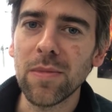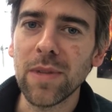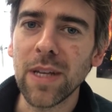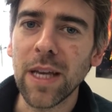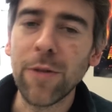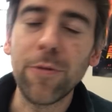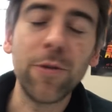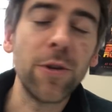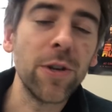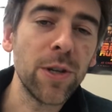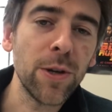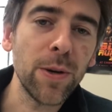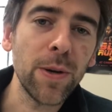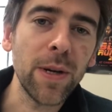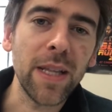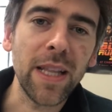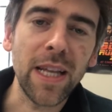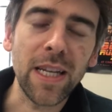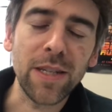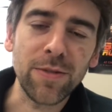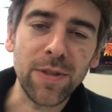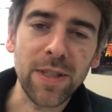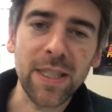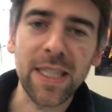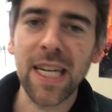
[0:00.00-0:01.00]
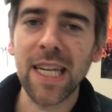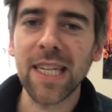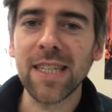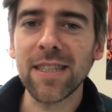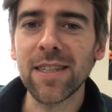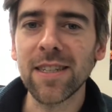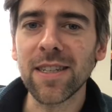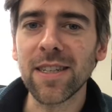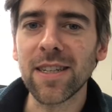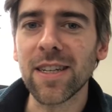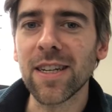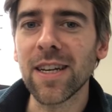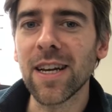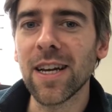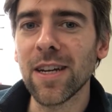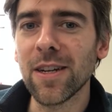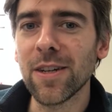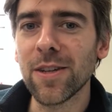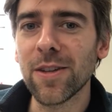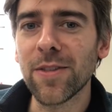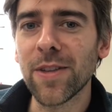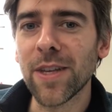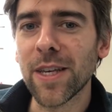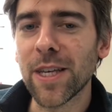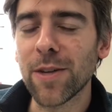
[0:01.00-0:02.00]
if you do it, that's fantastic,
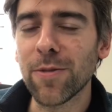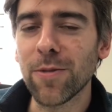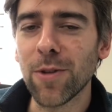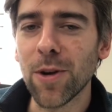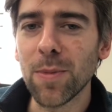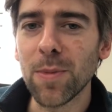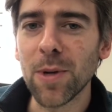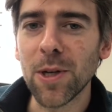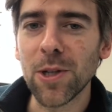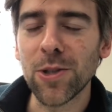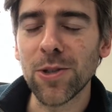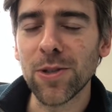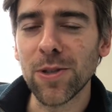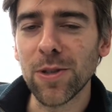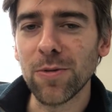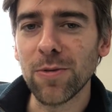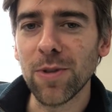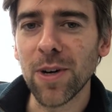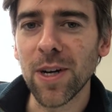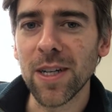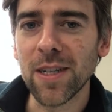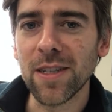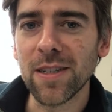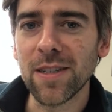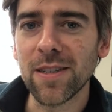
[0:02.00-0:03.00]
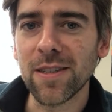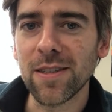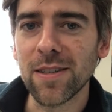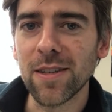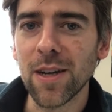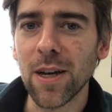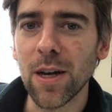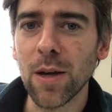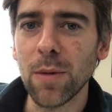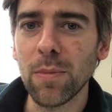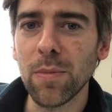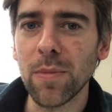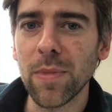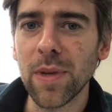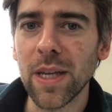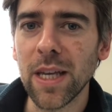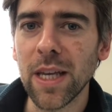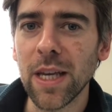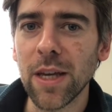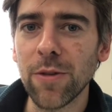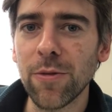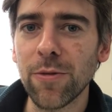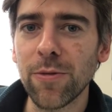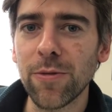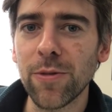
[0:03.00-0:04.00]
and thank you very much in advance.
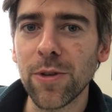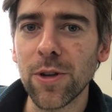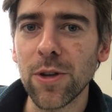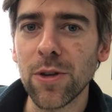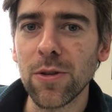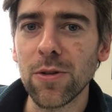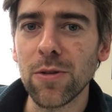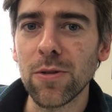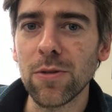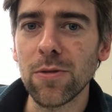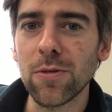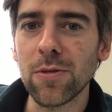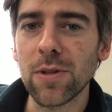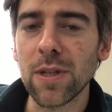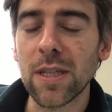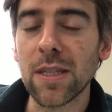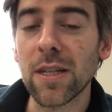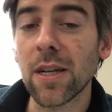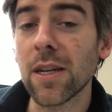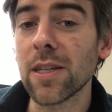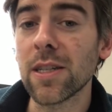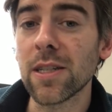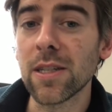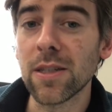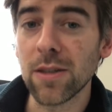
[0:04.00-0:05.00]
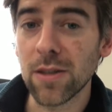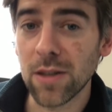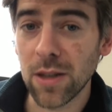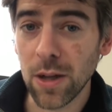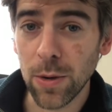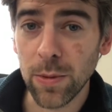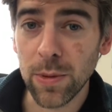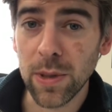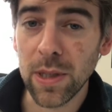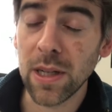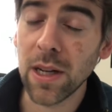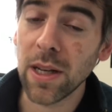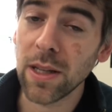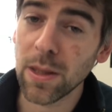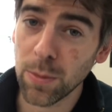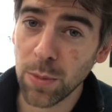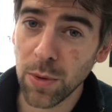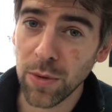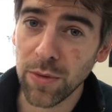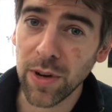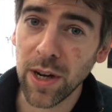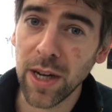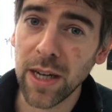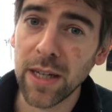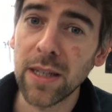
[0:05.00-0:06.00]
If you decide to go with another
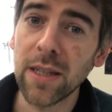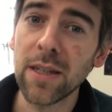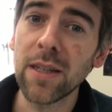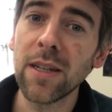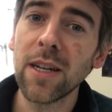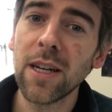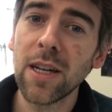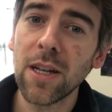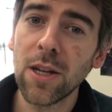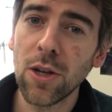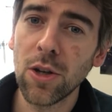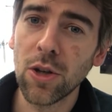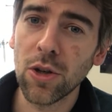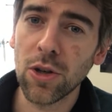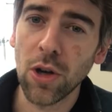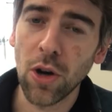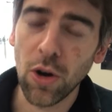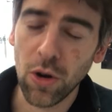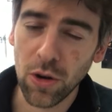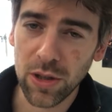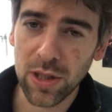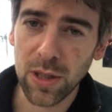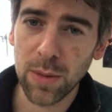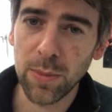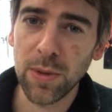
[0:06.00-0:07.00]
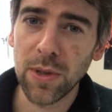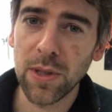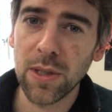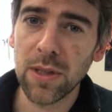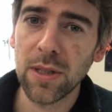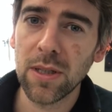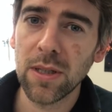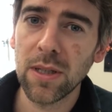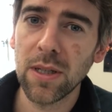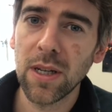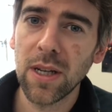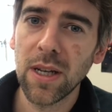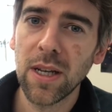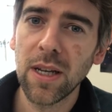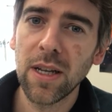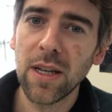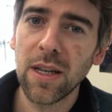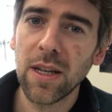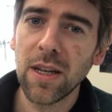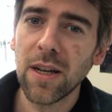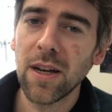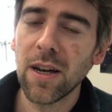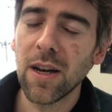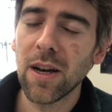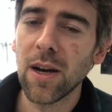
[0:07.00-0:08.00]
provider, look at Octopus,
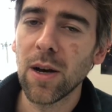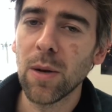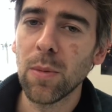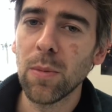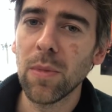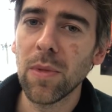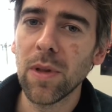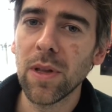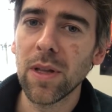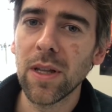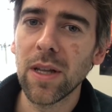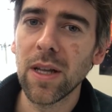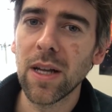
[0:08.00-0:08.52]
and